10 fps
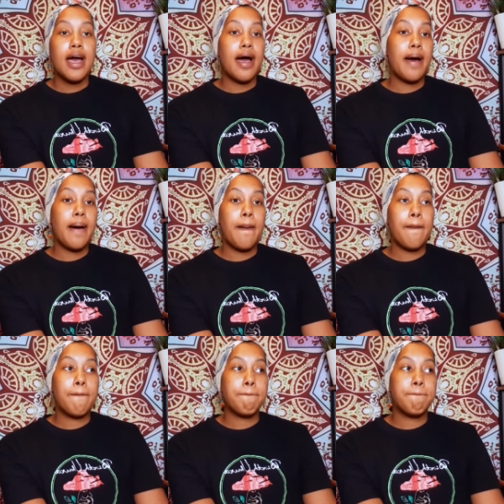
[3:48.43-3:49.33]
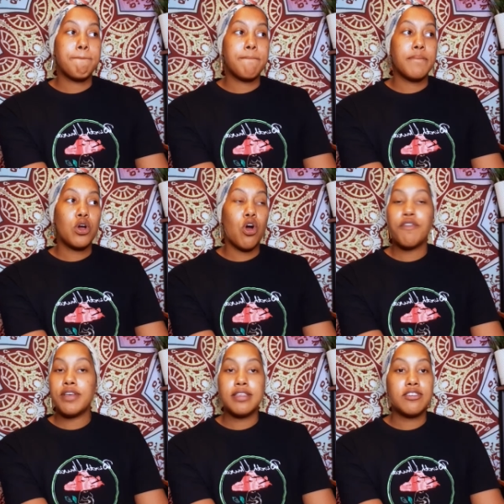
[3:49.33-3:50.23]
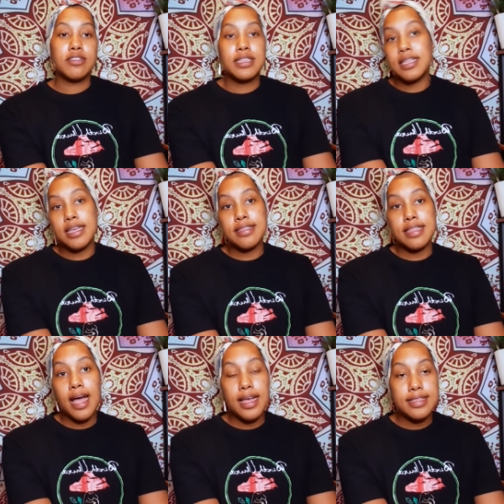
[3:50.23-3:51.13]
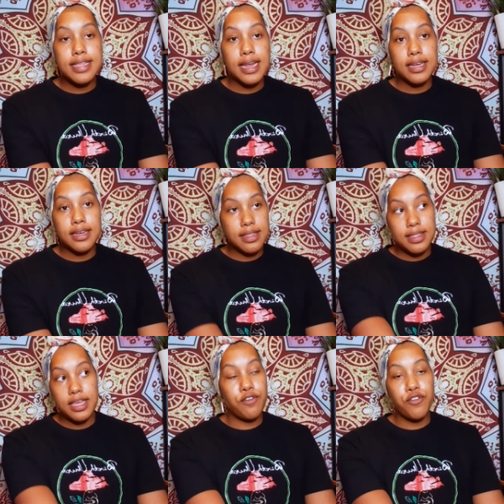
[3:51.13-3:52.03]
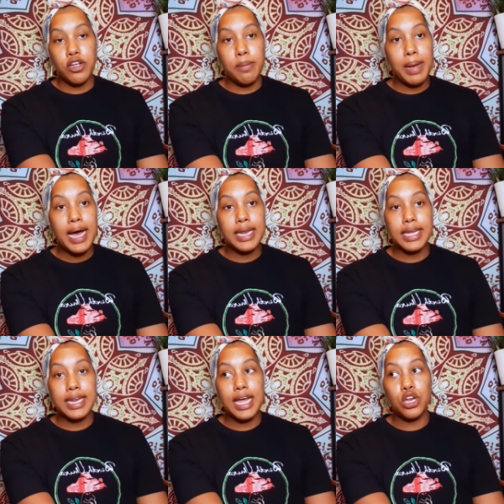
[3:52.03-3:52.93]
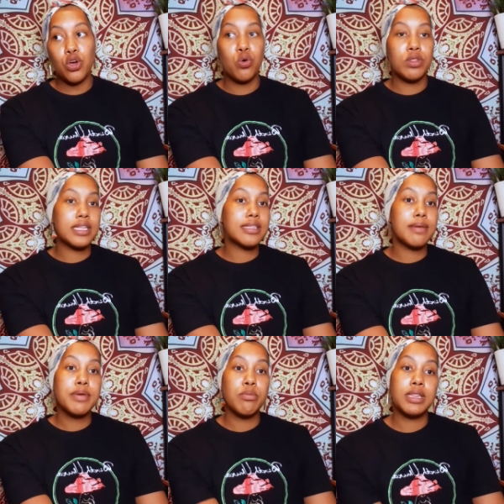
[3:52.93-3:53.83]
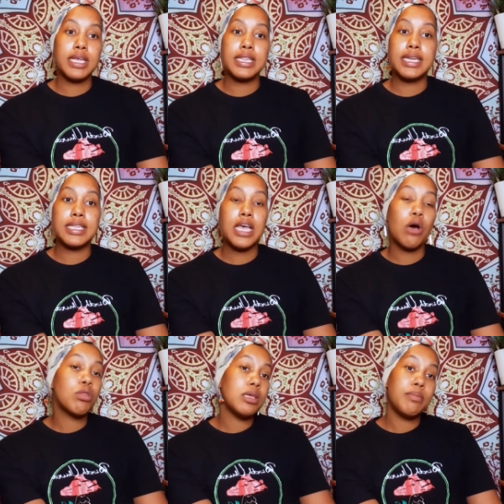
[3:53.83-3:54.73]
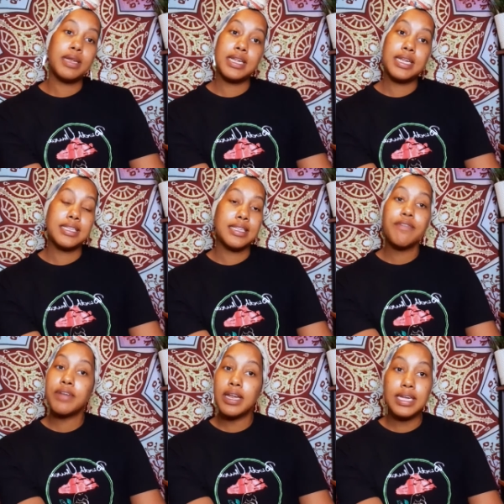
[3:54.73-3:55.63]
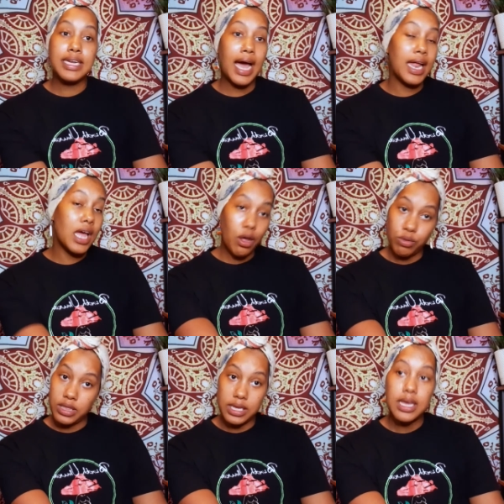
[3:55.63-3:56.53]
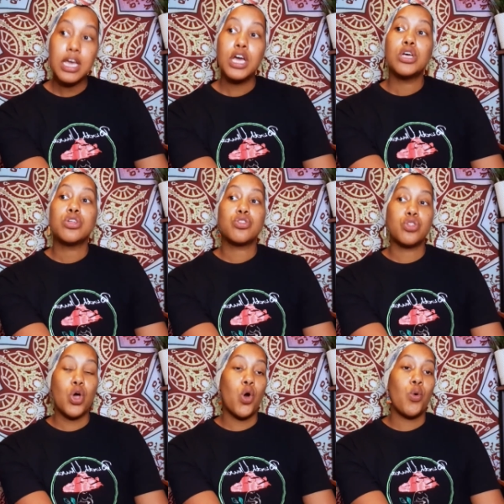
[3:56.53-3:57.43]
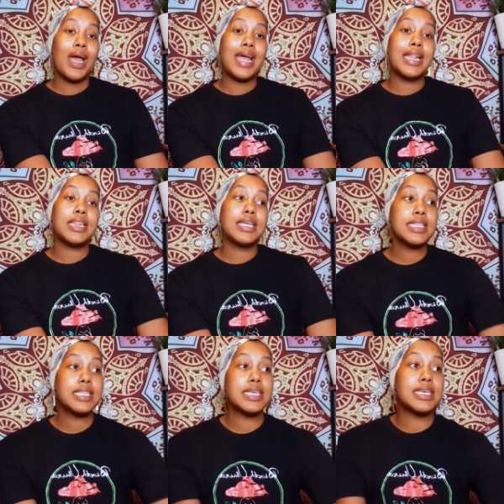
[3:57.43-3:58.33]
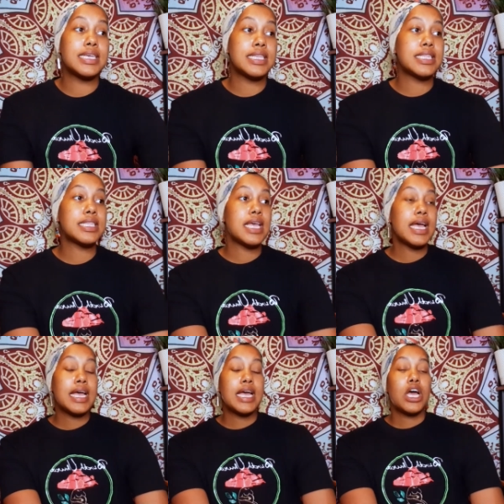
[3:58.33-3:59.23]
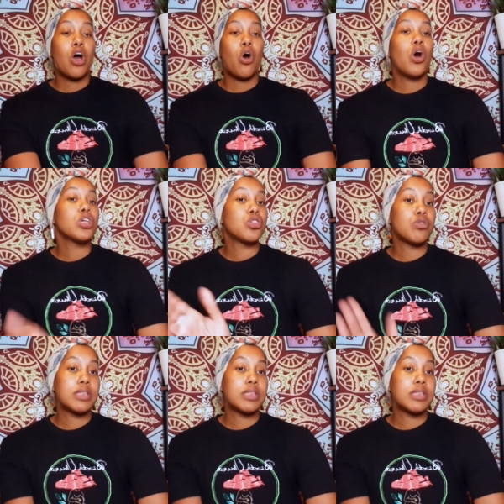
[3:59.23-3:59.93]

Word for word: Um, coffee is just, it's not, it's not a good thing for your body. And I know that some people think that it's healthy, but it is definitely not healthy. So, and this is also